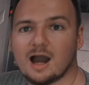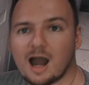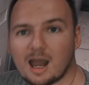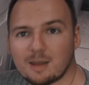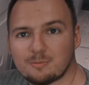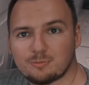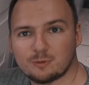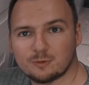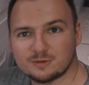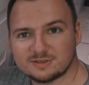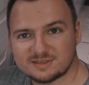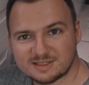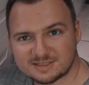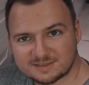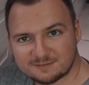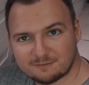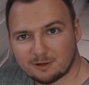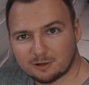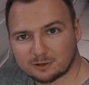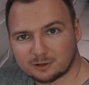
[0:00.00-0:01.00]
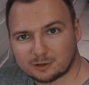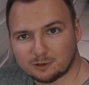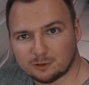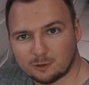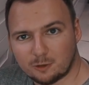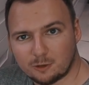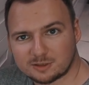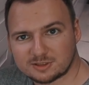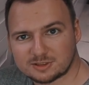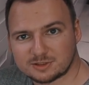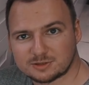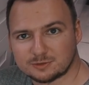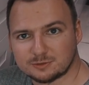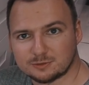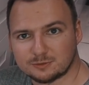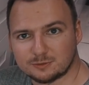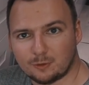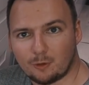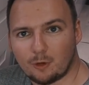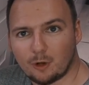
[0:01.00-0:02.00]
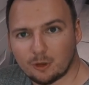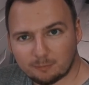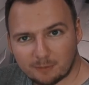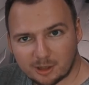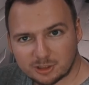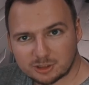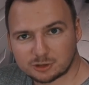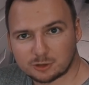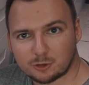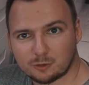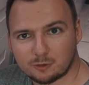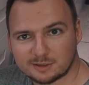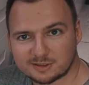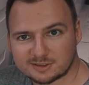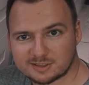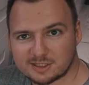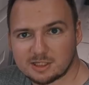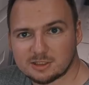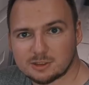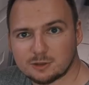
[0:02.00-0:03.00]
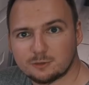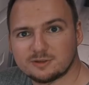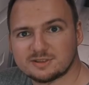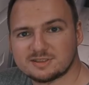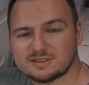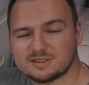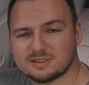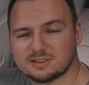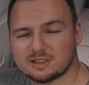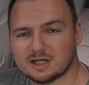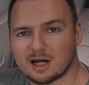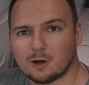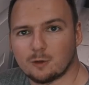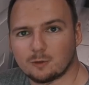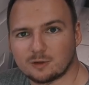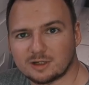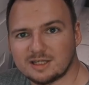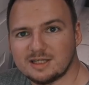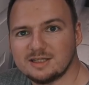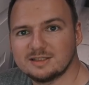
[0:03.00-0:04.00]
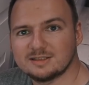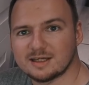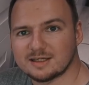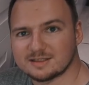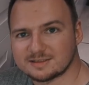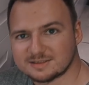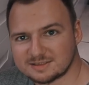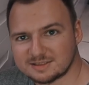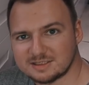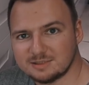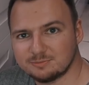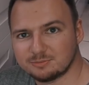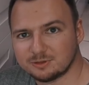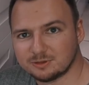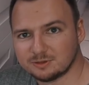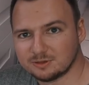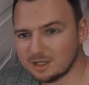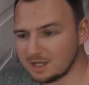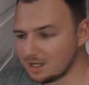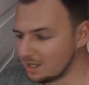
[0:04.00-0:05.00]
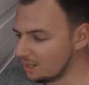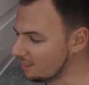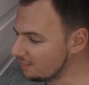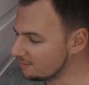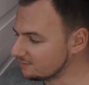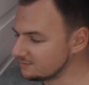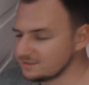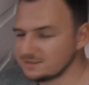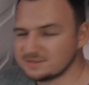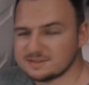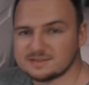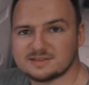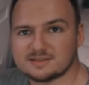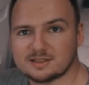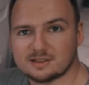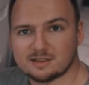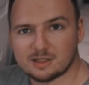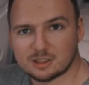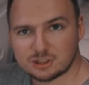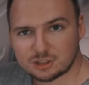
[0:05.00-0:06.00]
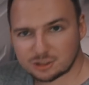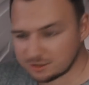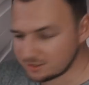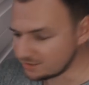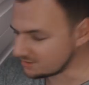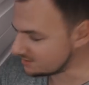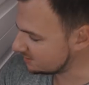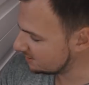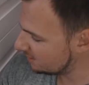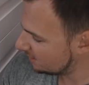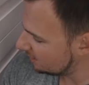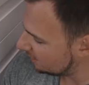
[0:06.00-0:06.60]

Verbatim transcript: I put these Velcro locks to all my drawers, and you can see how clean and simple this installation is.